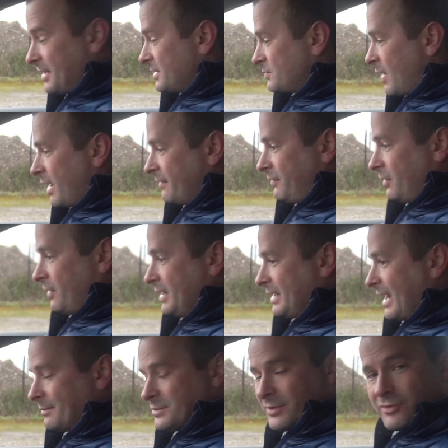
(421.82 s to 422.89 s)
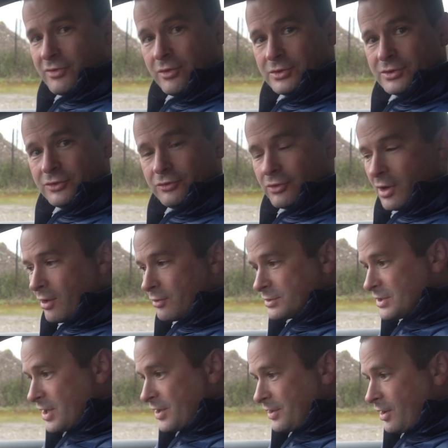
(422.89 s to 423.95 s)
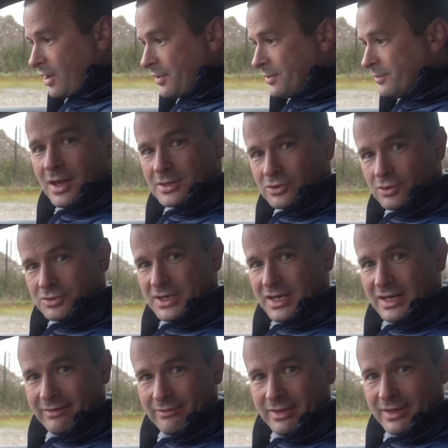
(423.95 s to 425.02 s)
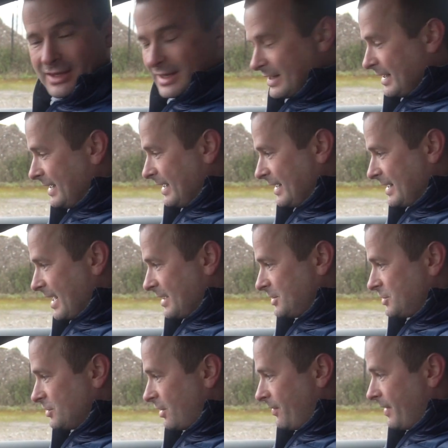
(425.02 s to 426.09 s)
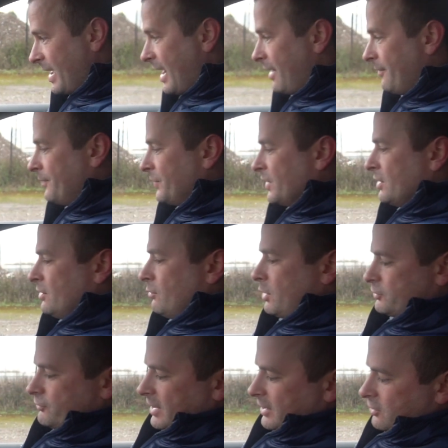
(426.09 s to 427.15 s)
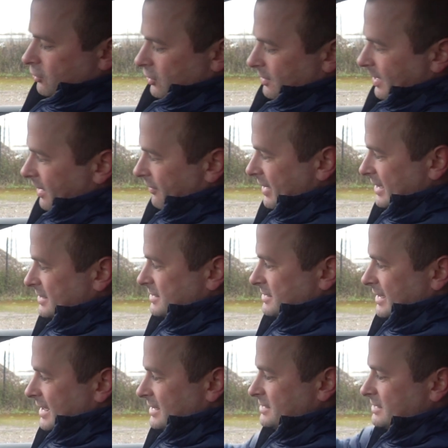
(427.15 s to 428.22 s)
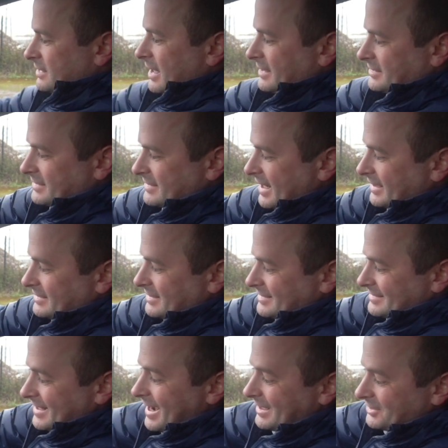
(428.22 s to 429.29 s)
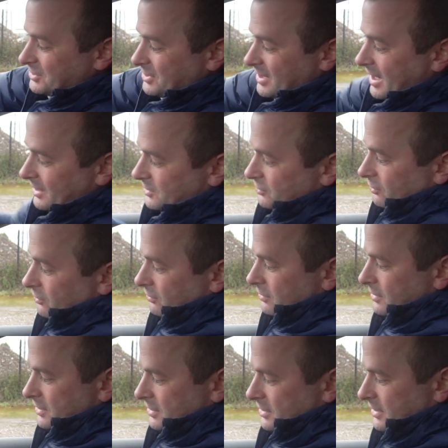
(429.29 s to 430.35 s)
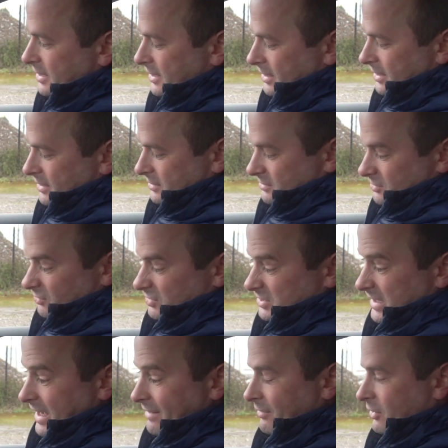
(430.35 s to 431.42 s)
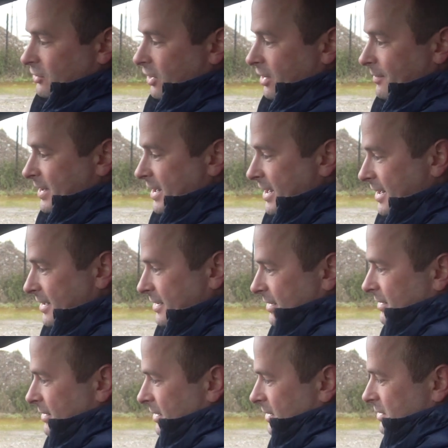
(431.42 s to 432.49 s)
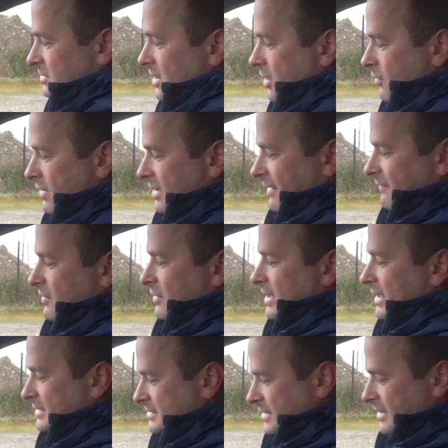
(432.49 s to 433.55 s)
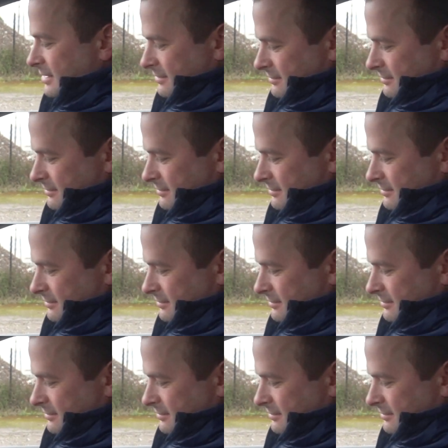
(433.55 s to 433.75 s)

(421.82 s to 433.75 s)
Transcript: as well, if you've got the adaptive cruise control turned on, it's also going to give you the indication on that. What's really cool about this is, as I said, it's attached to the actual the sort of steering column here, so if you need to